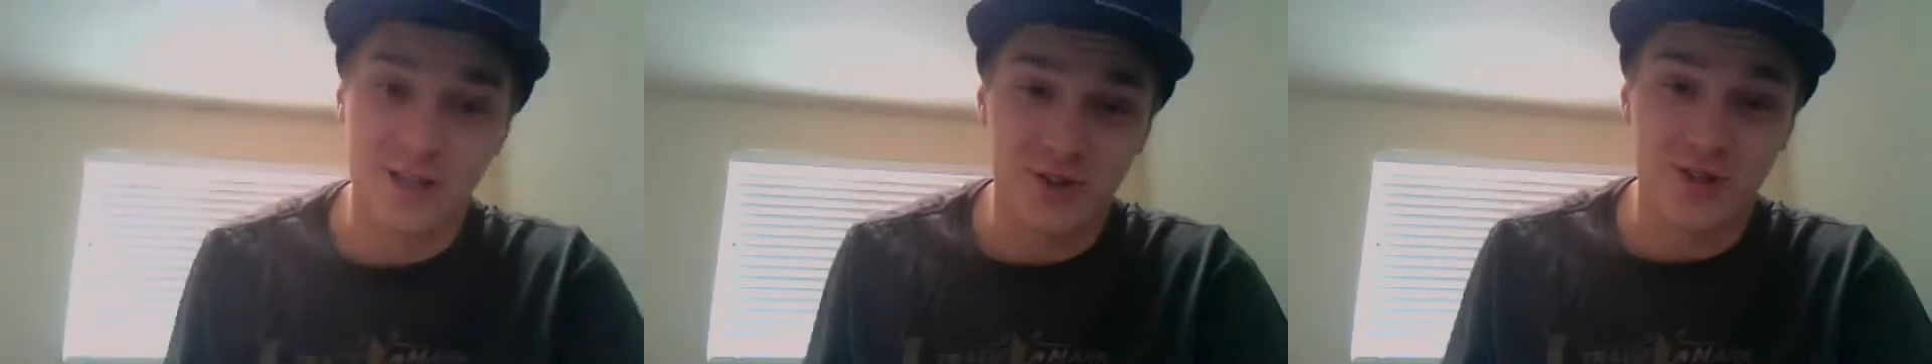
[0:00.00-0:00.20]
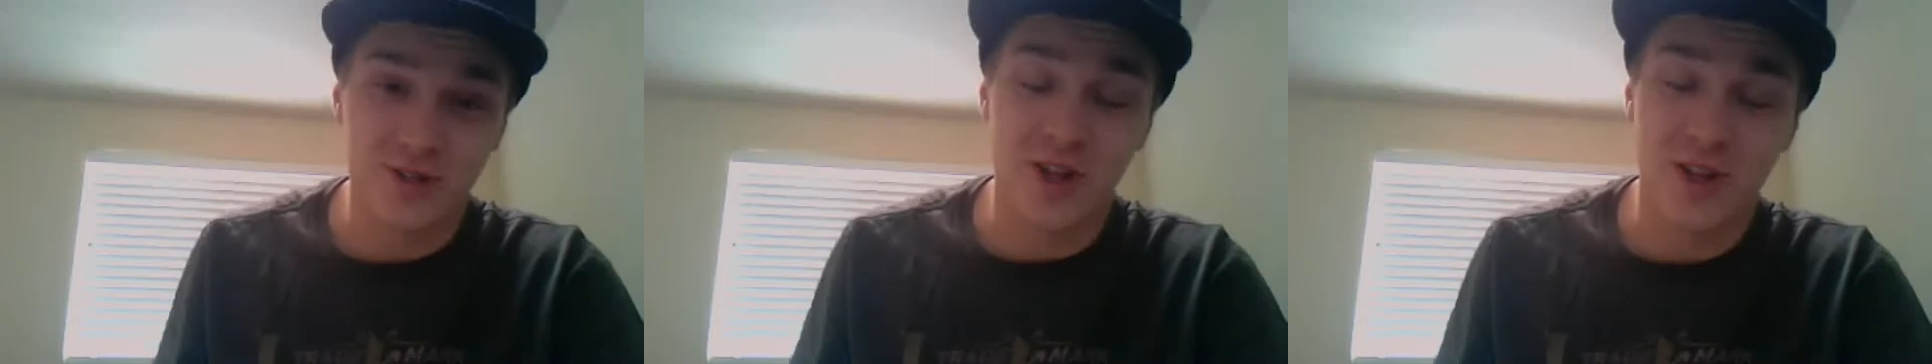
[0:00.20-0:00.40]

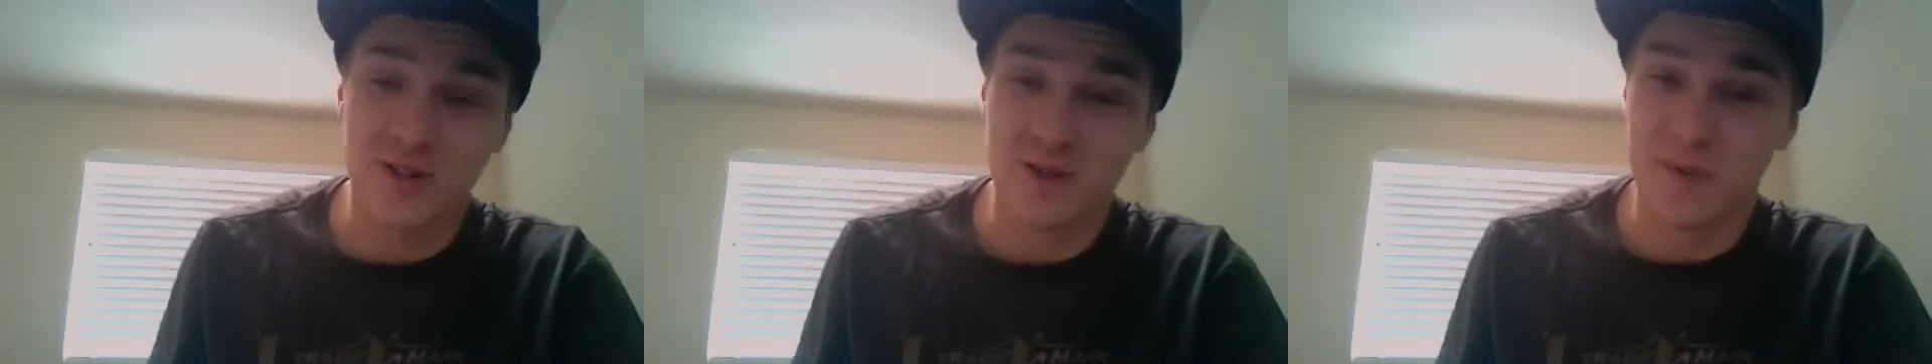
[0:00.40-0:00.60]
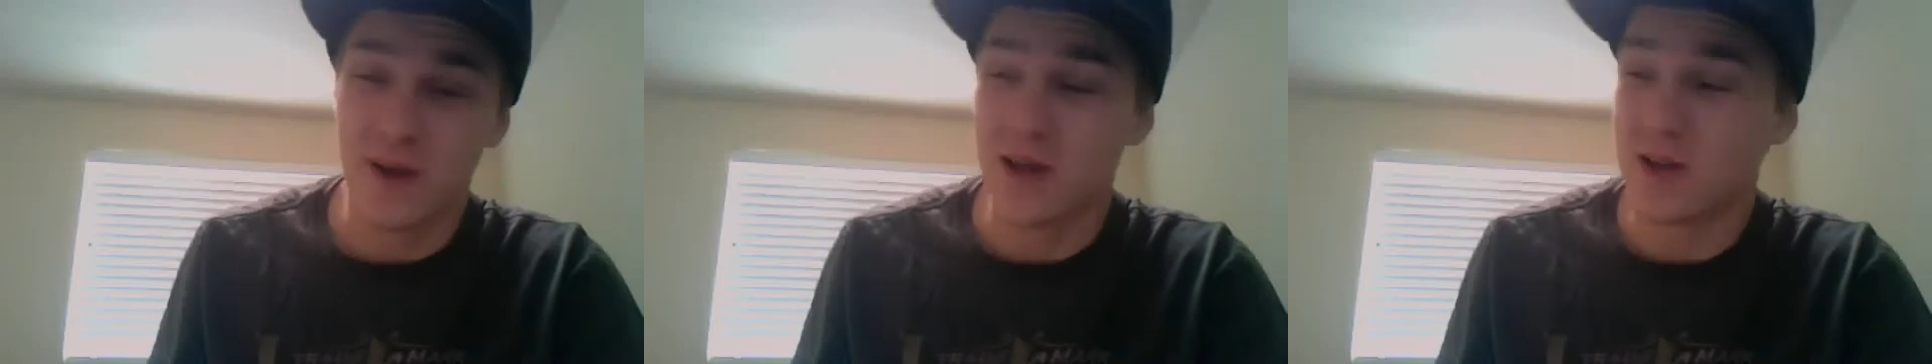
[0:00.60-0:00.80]
looked at all the
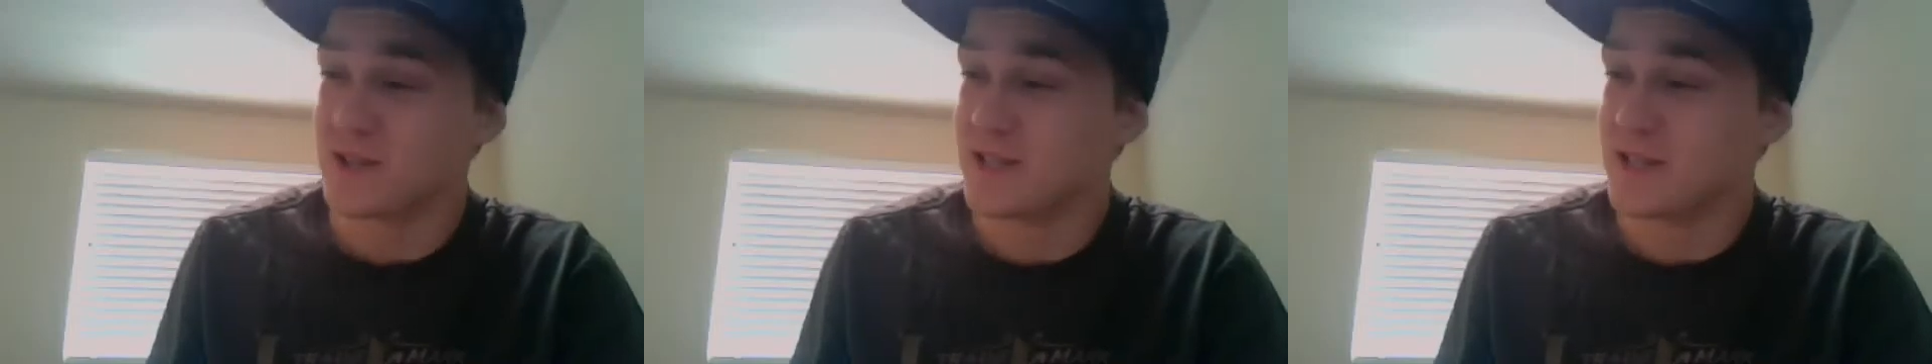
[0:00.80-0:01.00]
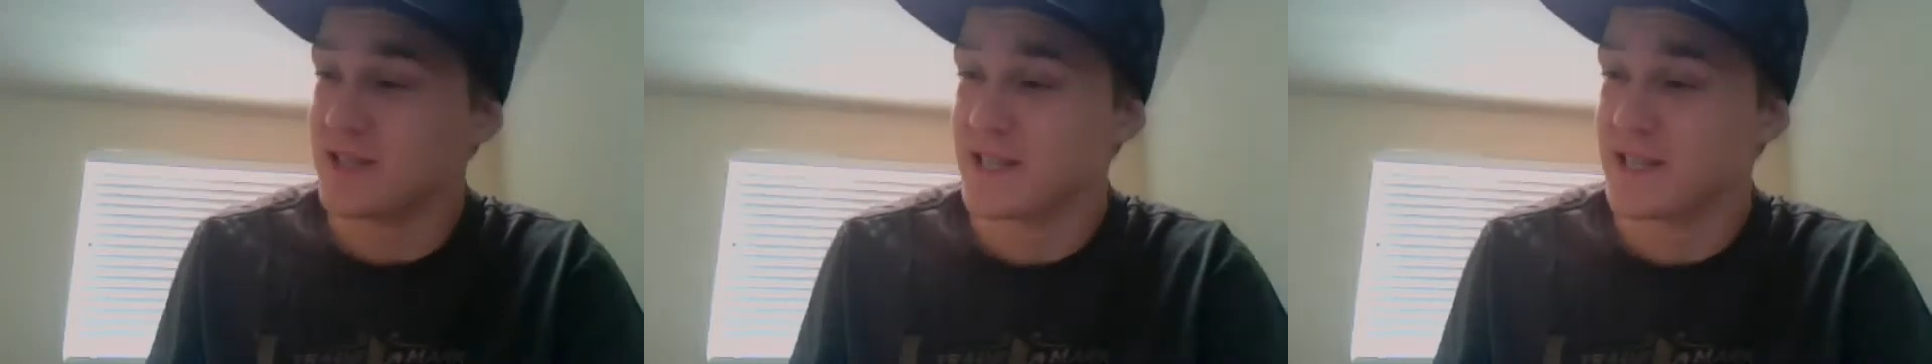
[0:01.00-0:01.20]
spells
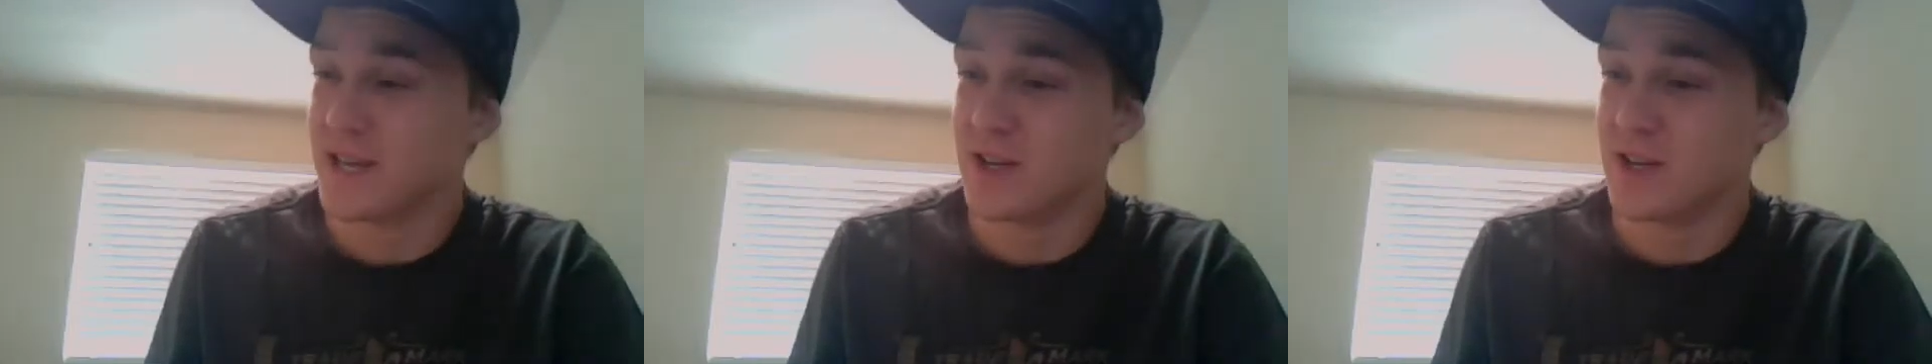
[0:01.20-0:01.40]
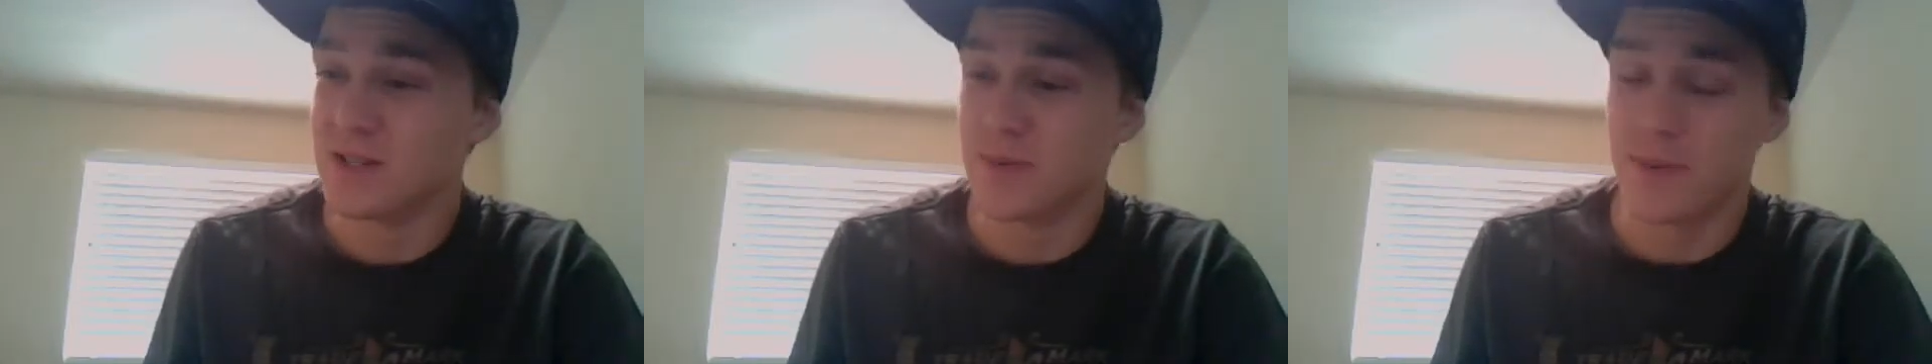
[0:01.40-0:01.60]
and
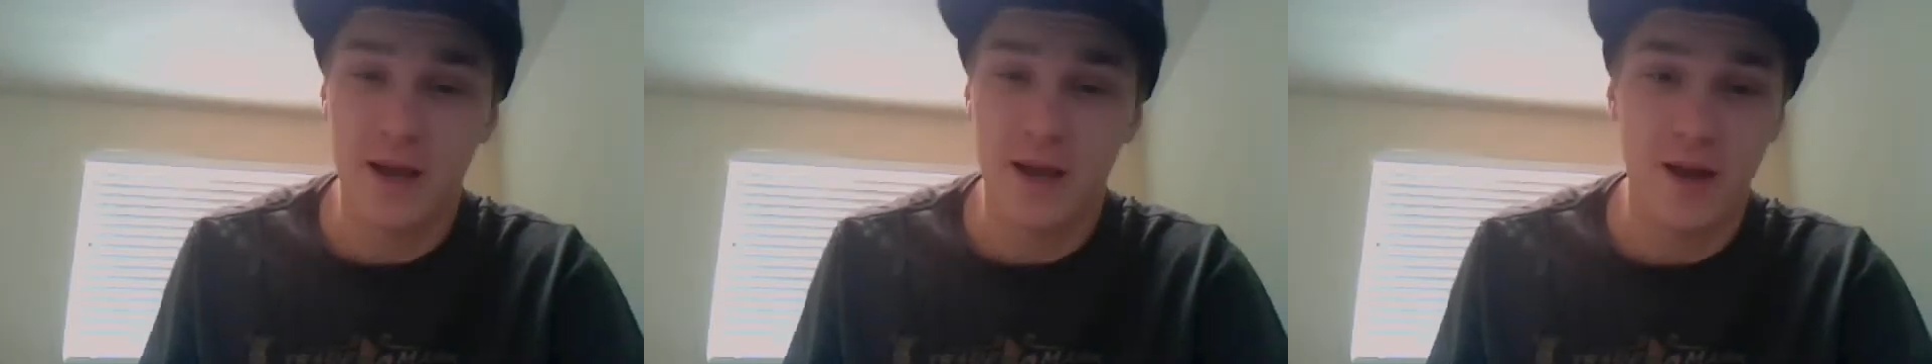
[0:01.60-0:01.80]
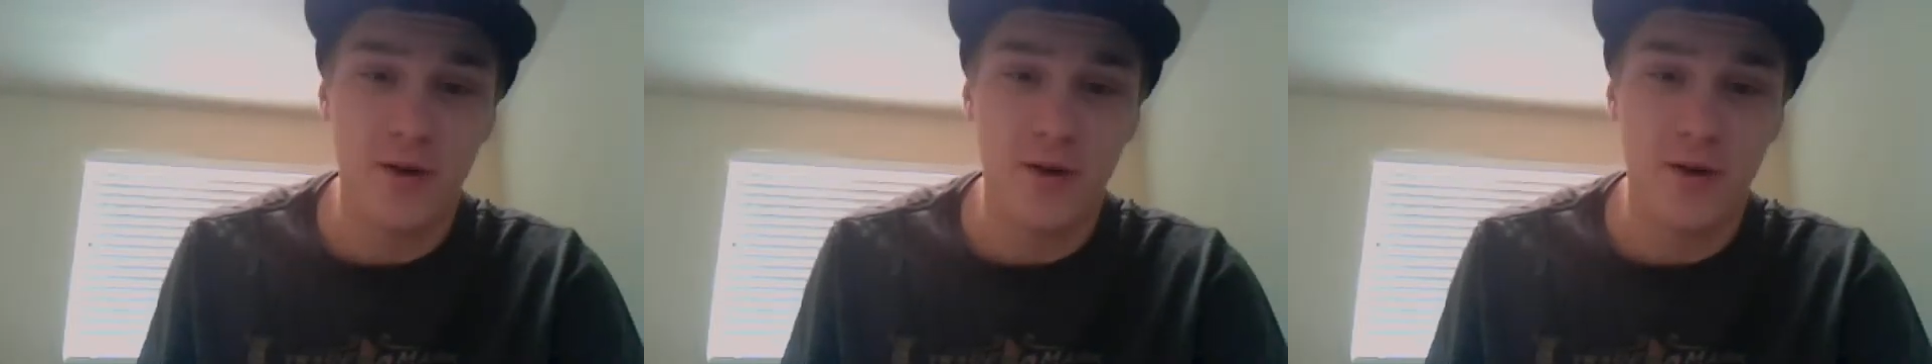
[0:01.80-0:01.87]
skills and be like,